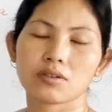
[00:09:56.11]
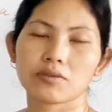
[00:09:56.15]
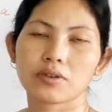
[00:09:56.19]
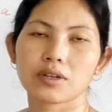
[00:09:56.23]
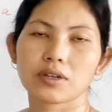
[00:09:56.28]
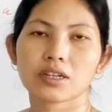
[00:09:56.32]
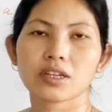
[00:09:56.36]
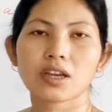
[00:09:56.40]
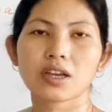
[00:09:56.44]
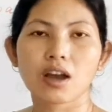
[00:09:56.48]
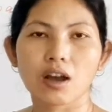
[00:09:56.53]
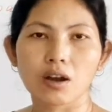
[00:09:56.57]

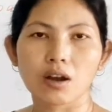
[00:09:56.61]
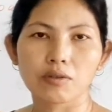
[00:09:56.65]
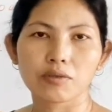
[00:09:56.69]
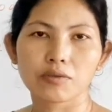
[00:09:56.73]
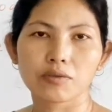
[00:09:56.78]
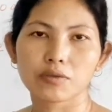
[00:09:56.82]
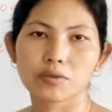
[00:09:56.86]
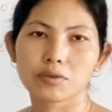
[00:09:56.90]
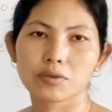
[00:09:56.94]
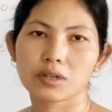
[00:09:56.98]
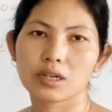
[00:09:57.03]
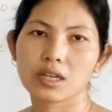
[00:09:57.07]
very
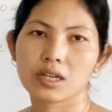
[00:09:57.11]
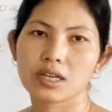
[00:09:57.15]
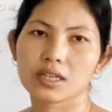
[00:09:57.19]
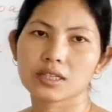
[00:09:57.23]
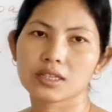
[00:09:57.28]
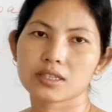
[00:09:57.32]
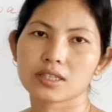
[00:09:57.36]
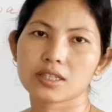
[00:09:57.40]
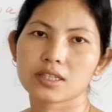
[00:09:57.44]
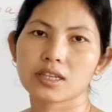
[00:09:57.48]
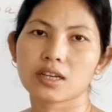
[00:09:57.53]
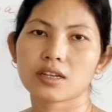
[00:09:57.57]
harmful
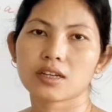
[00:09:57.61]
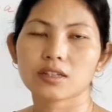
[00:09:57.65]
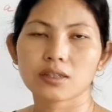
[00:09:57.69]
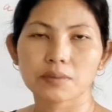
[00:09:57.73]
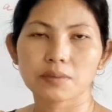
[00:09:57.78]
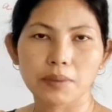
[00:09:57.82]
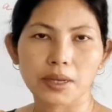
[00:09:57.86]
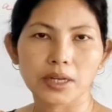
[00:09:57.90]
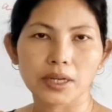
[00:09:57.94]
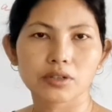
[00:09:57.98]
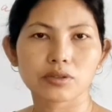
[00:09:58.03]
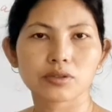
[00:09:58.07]
as they are the
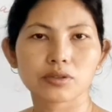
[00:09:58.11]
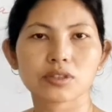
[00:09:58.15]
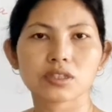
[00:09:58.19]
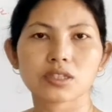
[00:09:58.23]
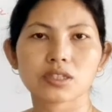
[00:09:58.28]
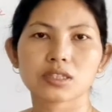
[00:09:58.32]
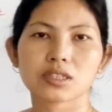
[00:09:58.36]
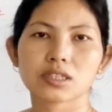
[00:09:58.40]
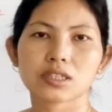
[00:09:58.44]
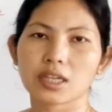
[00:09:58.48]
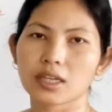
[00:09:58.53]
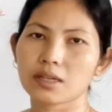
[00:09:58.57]

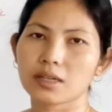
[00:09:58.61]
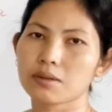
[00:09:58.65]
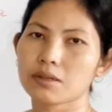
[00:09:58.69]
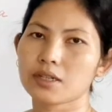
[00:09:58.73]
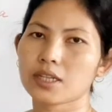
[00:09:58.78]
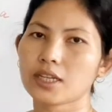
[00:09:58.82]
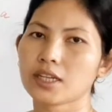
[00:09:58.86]
pathogens and